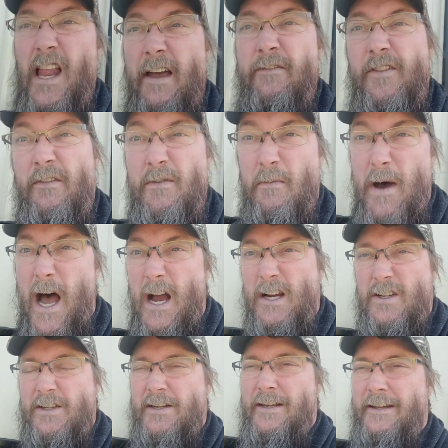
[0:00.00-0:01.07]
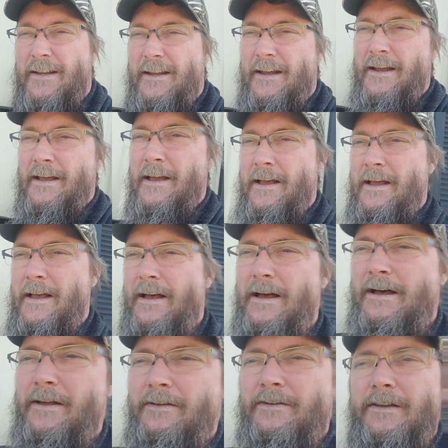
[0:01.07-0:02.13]
left of the box.
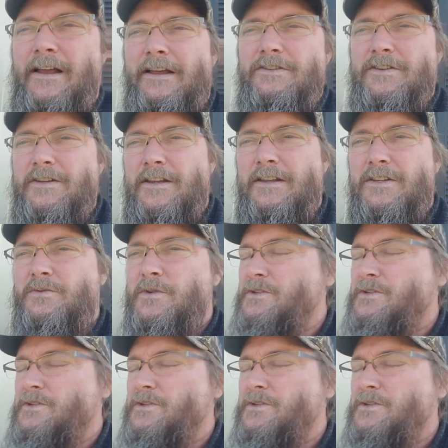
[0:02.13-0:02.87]
As you see, this